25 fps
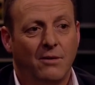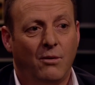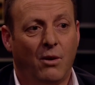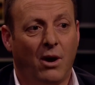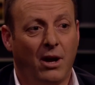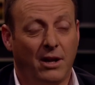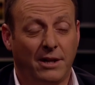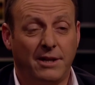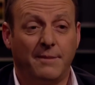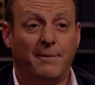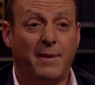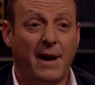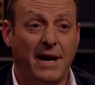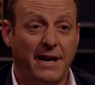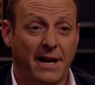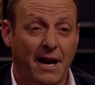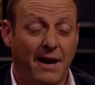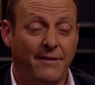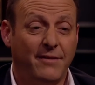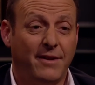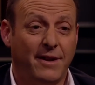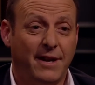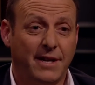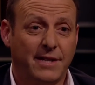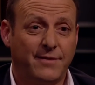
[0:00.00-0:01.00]
Well, it'll depend
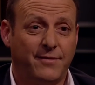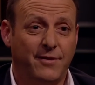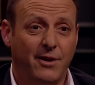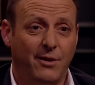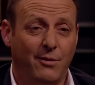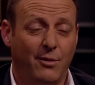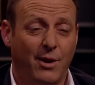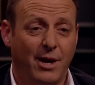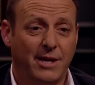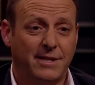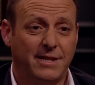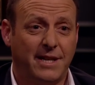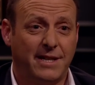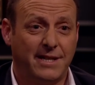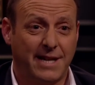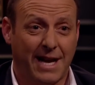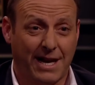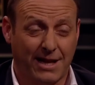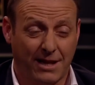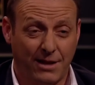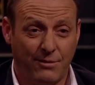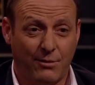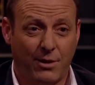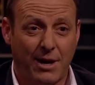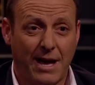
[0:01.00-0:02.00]
over the next few weeks
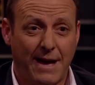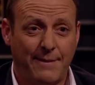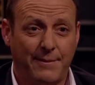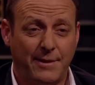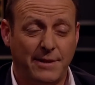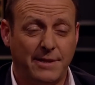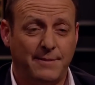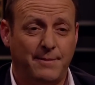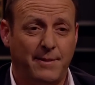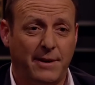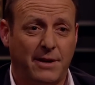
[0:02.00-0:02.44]
exactly what happens,